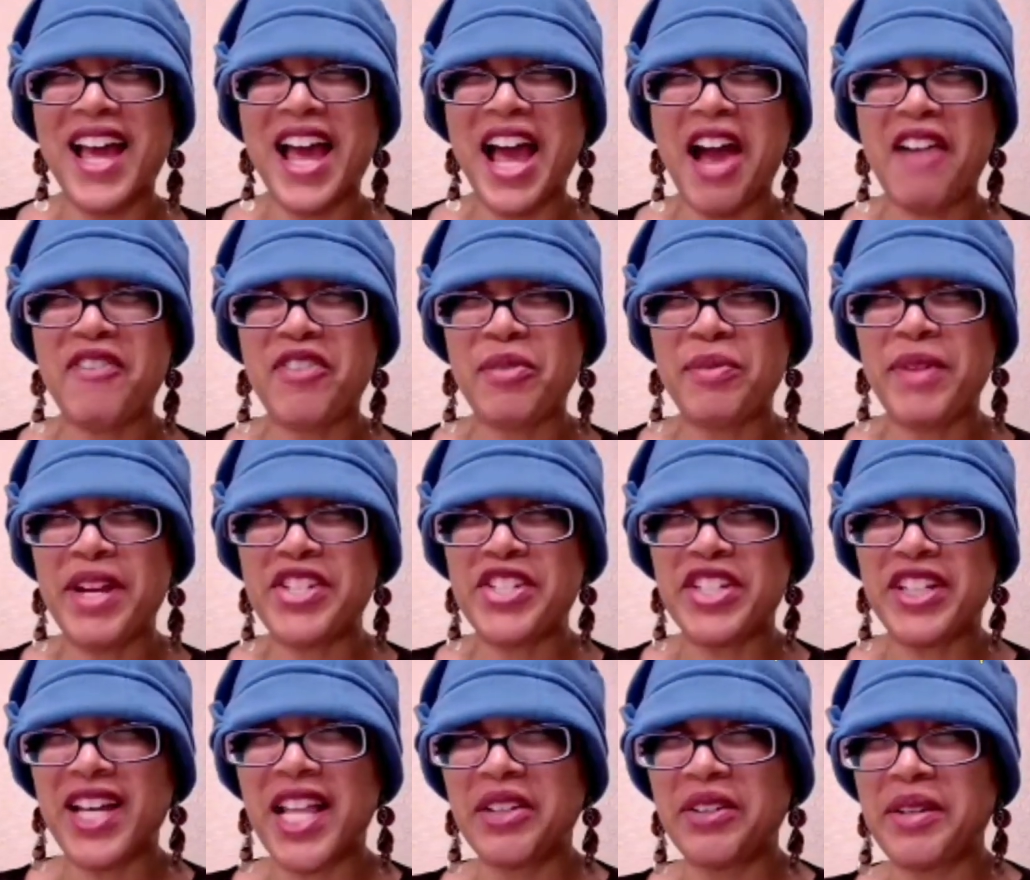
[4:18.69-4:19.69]

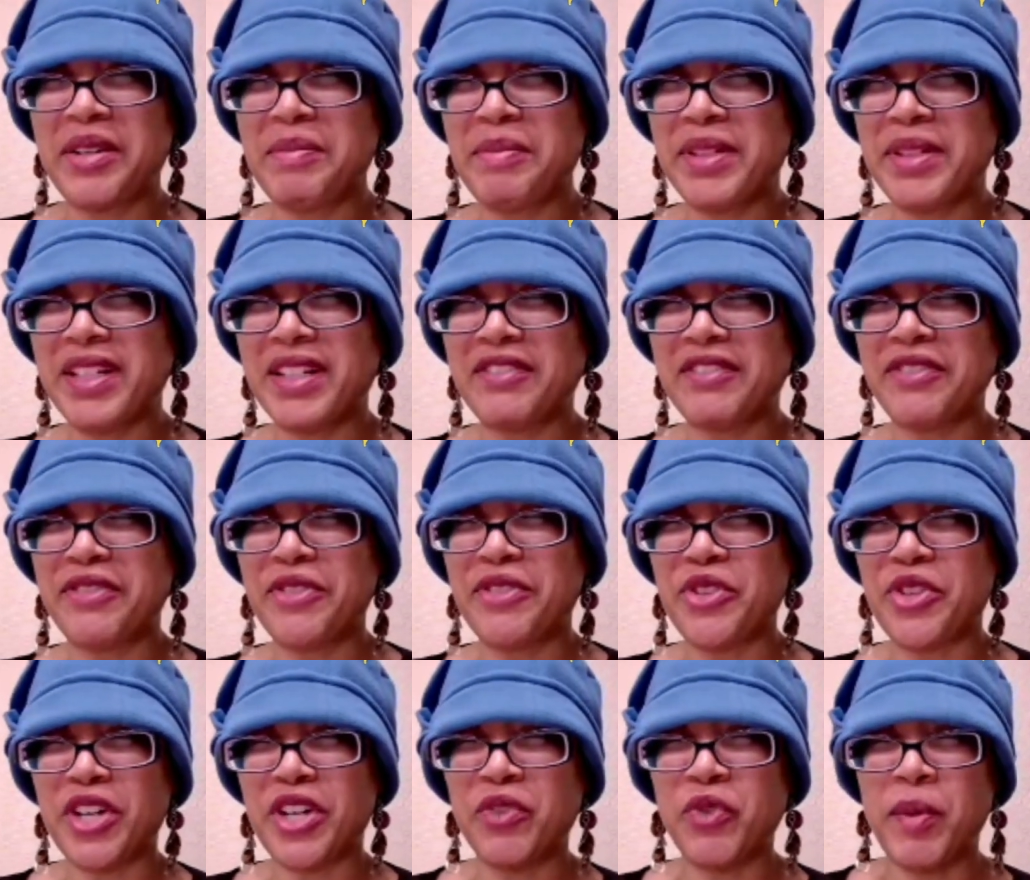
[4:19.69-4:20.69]
affirmation coloring book
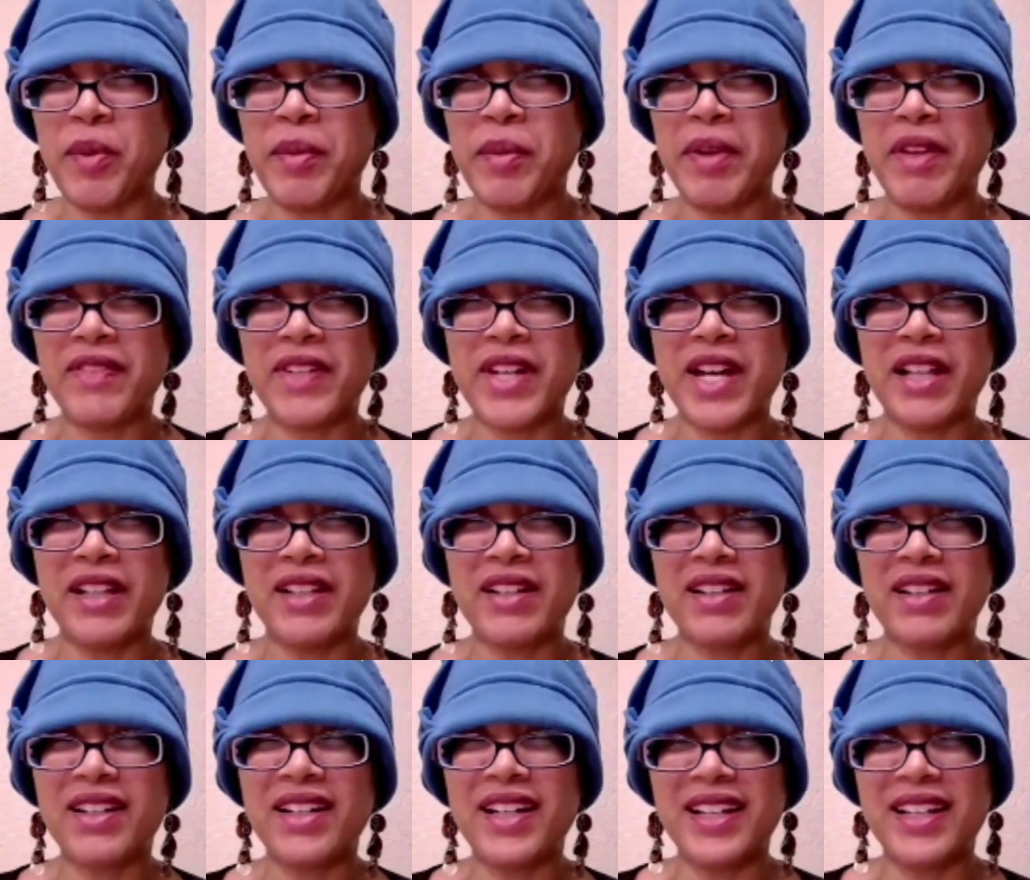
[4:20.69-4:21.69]
for women of
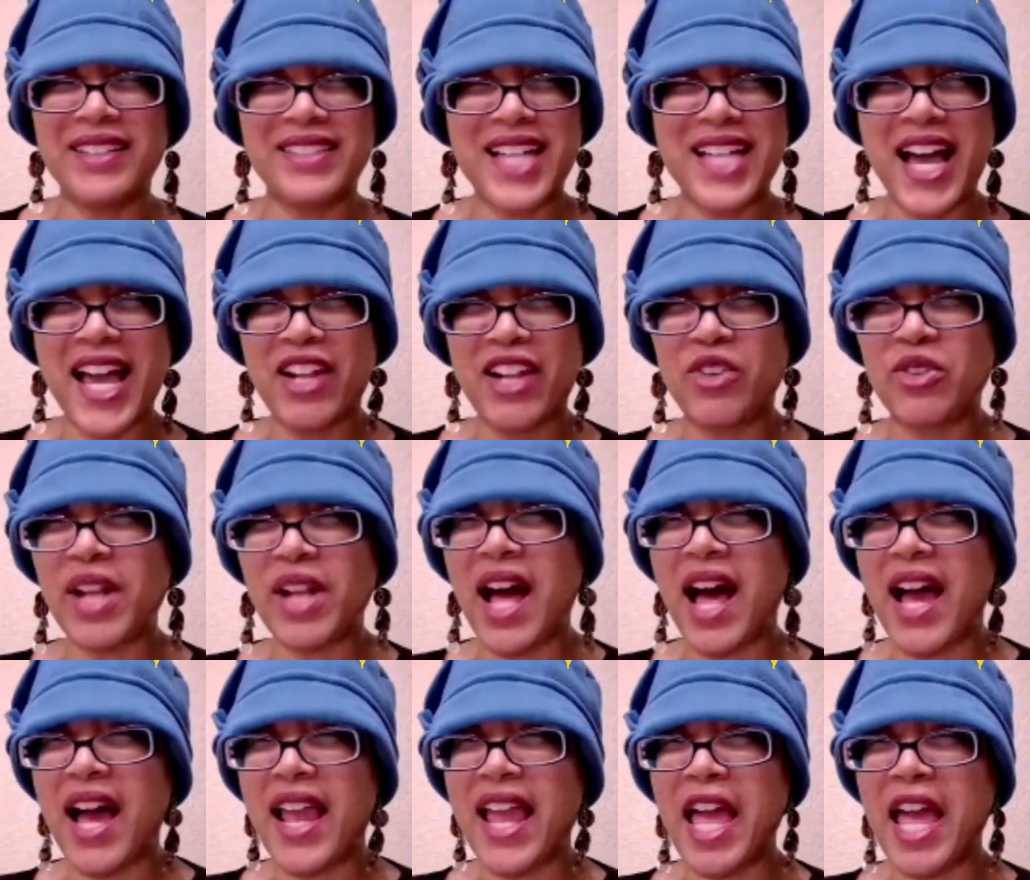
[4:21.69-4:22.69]
color entitled
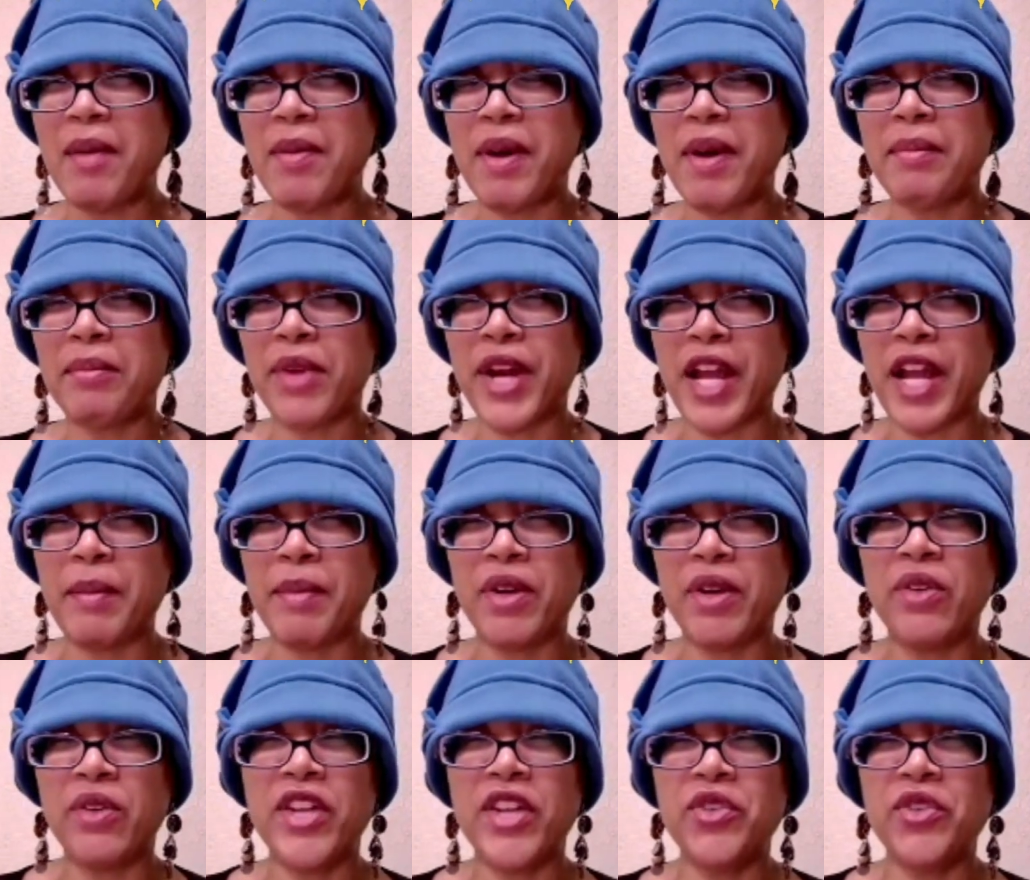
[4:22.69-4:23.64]
I Am Unbreakable.